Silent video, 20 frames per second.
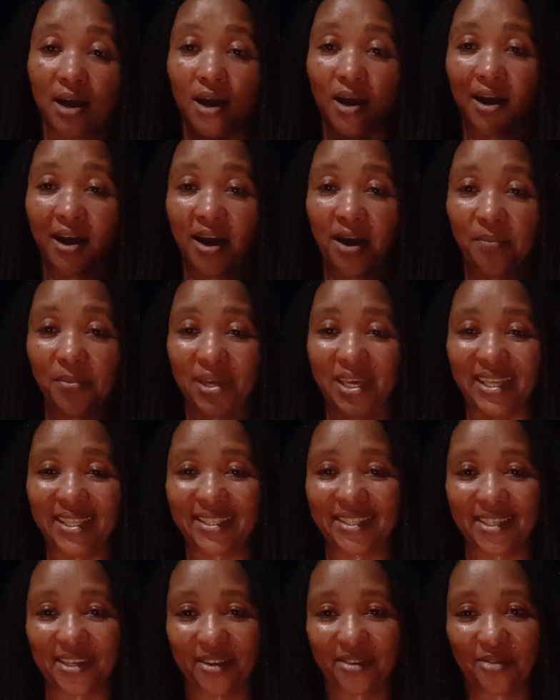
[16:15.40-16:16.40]
I'm
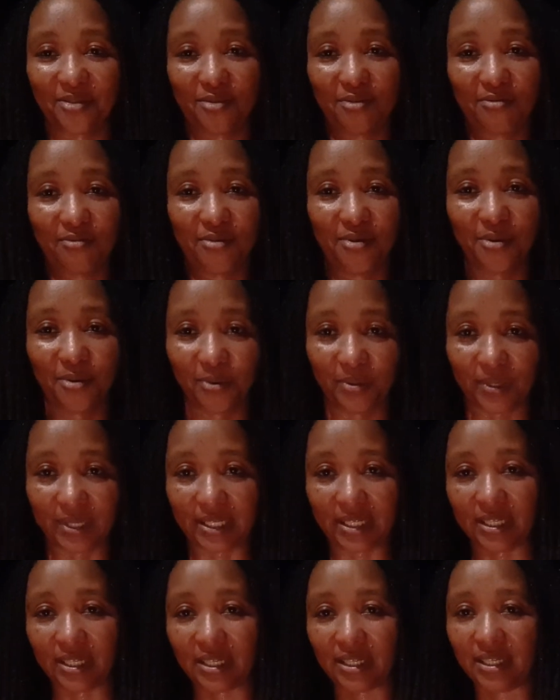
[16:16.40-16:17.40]
hitting the road,
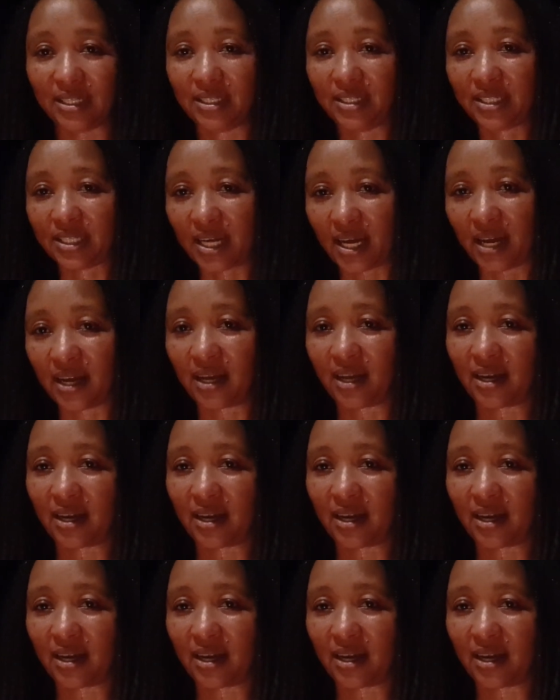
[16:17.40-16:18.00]
Jack.